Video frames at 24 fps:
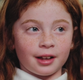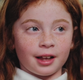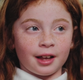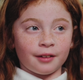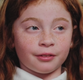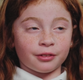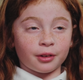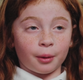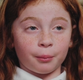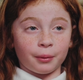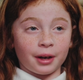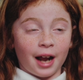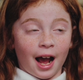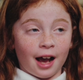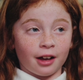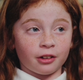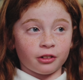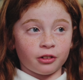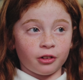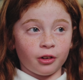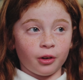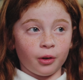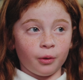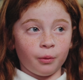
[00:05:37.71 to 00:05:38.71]
if someone
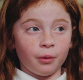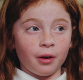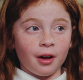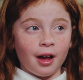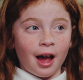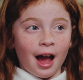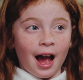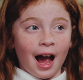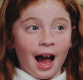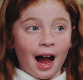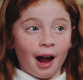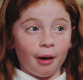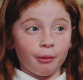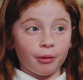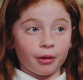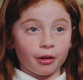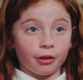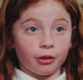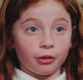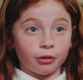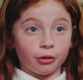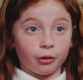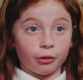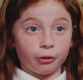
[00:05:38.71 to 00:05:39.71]
asks you, how are
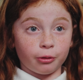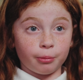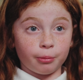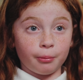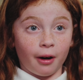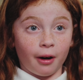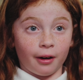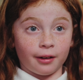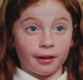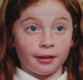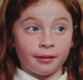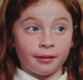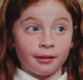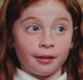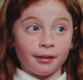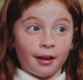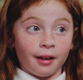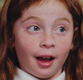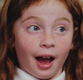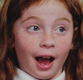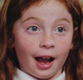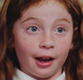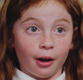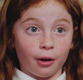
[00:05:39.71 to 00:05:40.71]
you so smart?
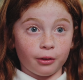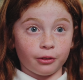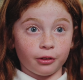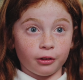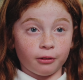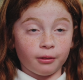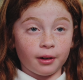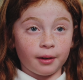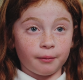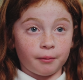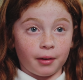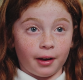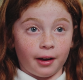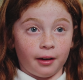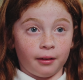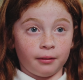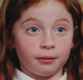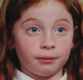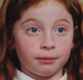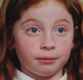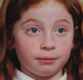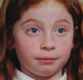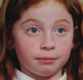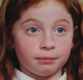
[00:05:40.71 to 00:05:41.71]
I go to
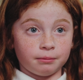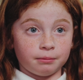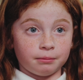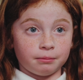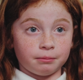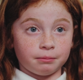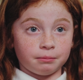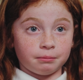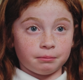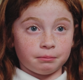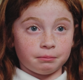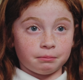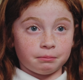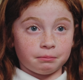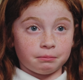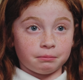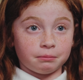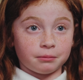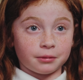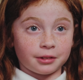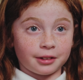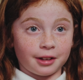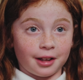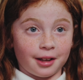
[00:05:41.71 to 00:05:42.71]
Greenvale.
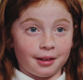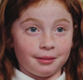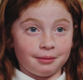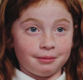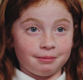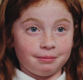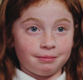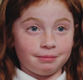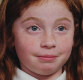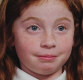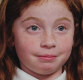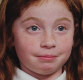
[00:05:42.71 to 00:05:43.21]
That's it.